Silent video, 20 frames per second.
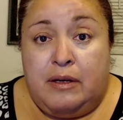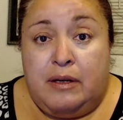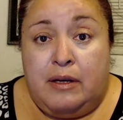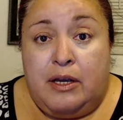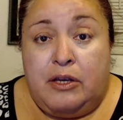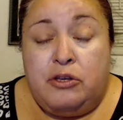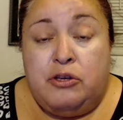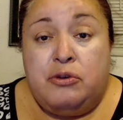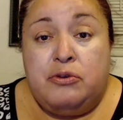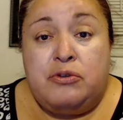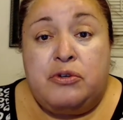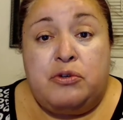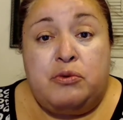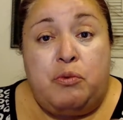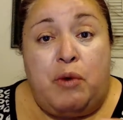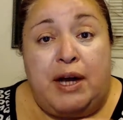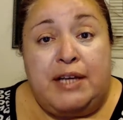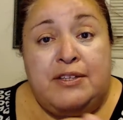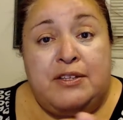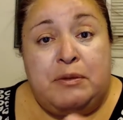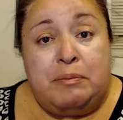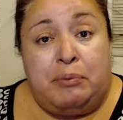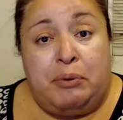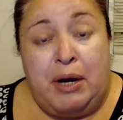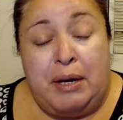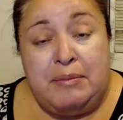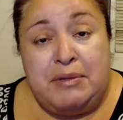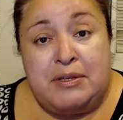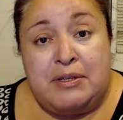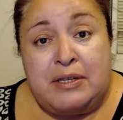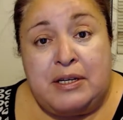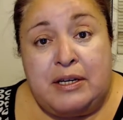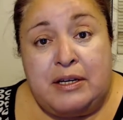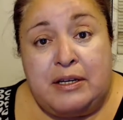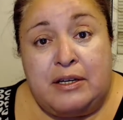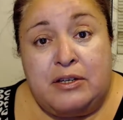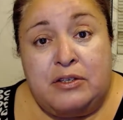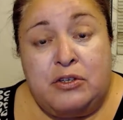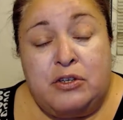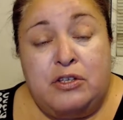uses white supremacy
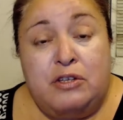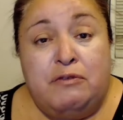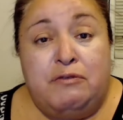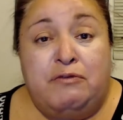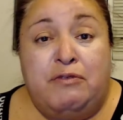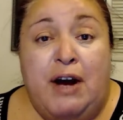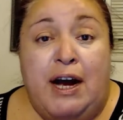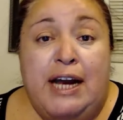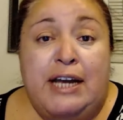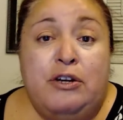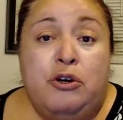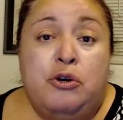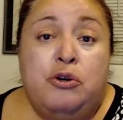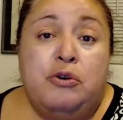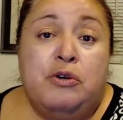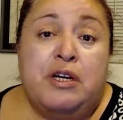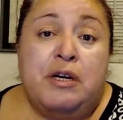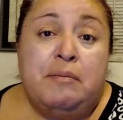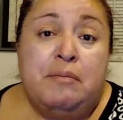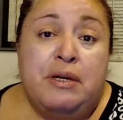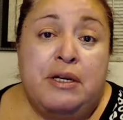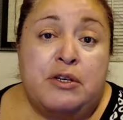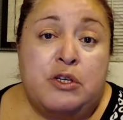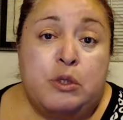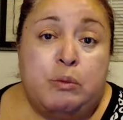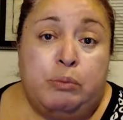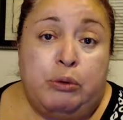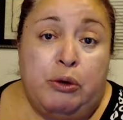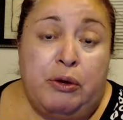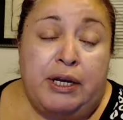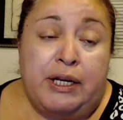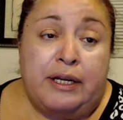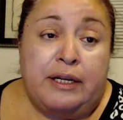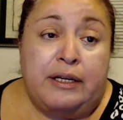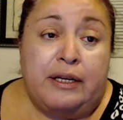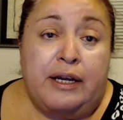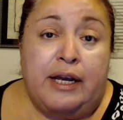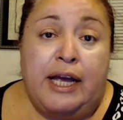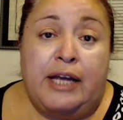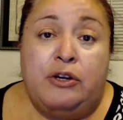to define who can be exploited
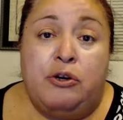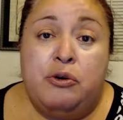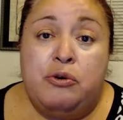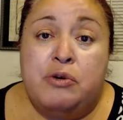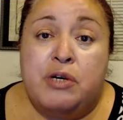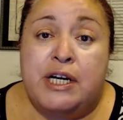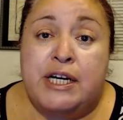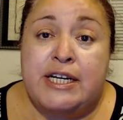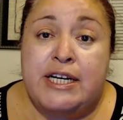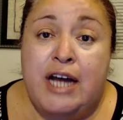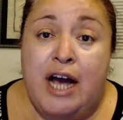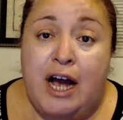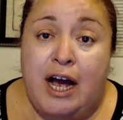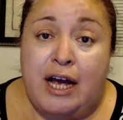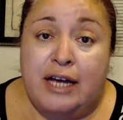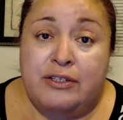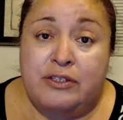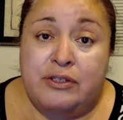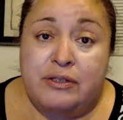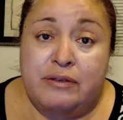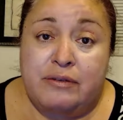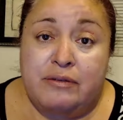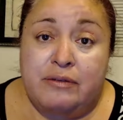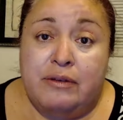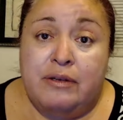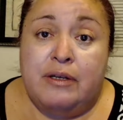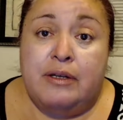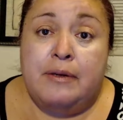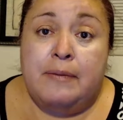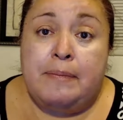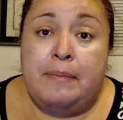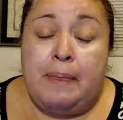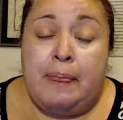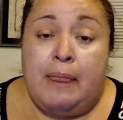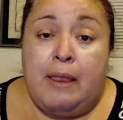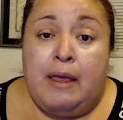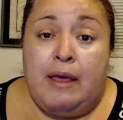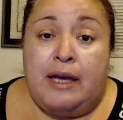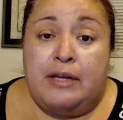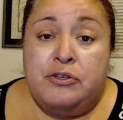and who cannot.
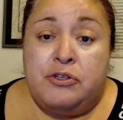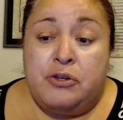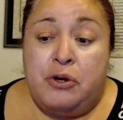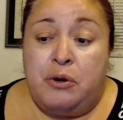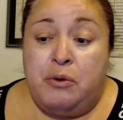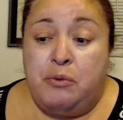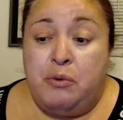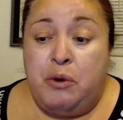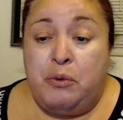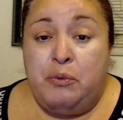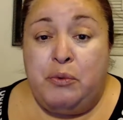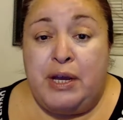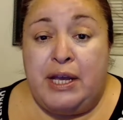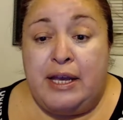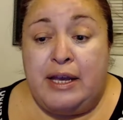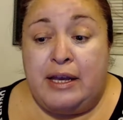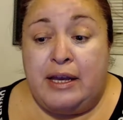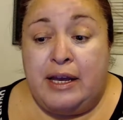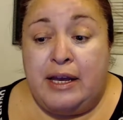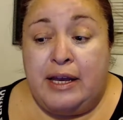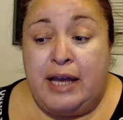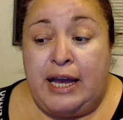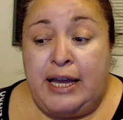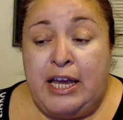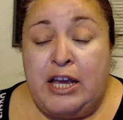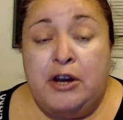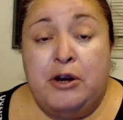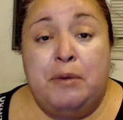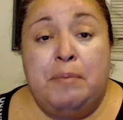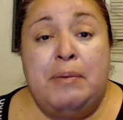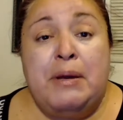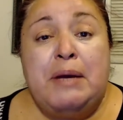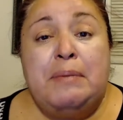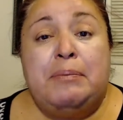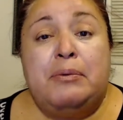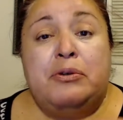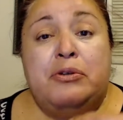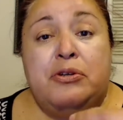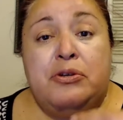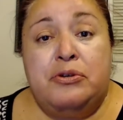And so when we hear
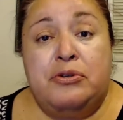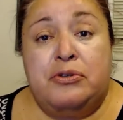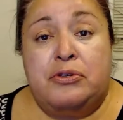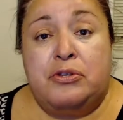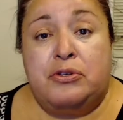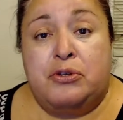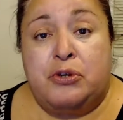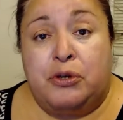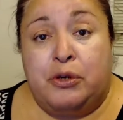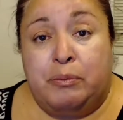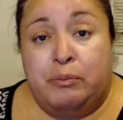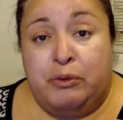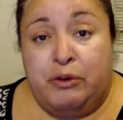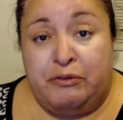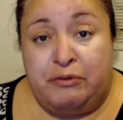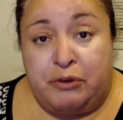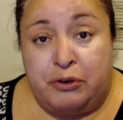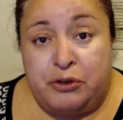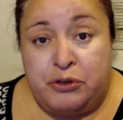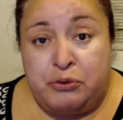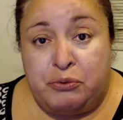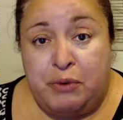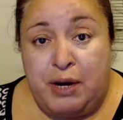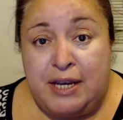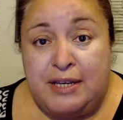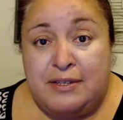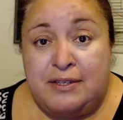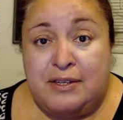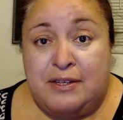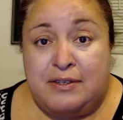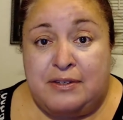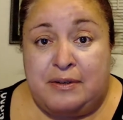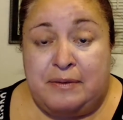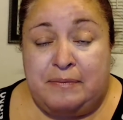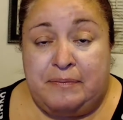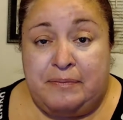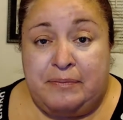people use the term reverse racism,